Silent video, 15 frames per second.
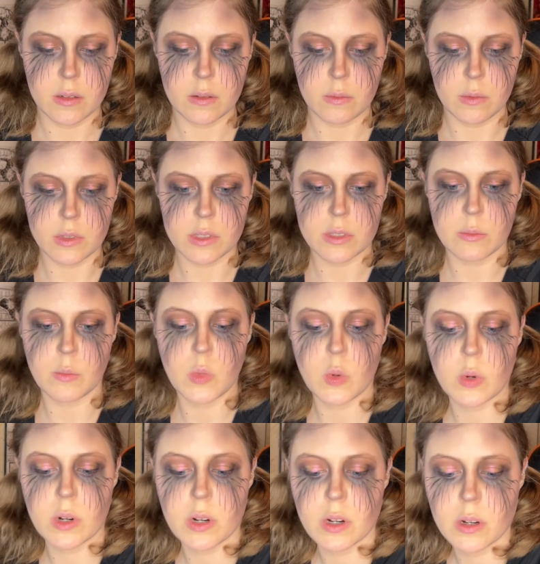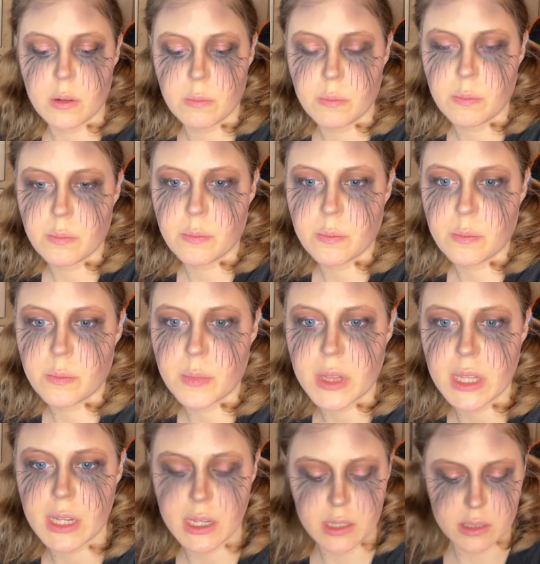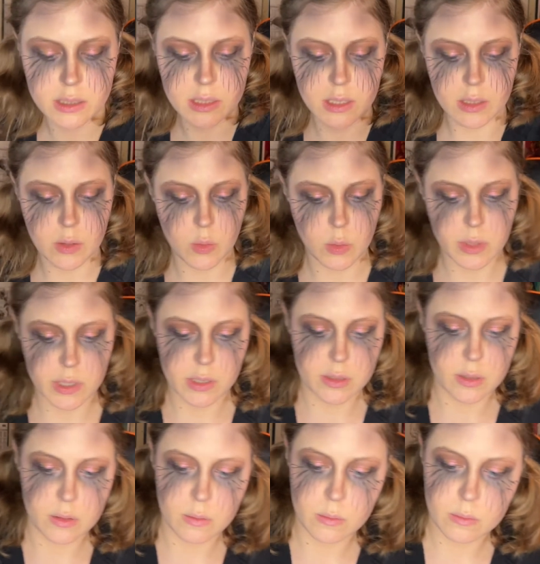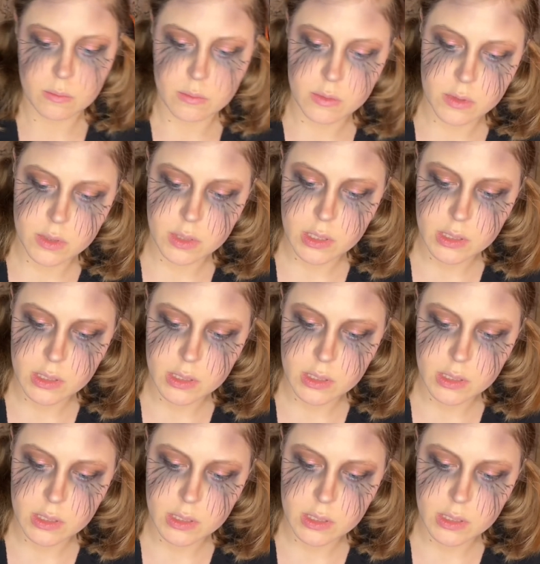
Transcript: some more blacks and gray tones.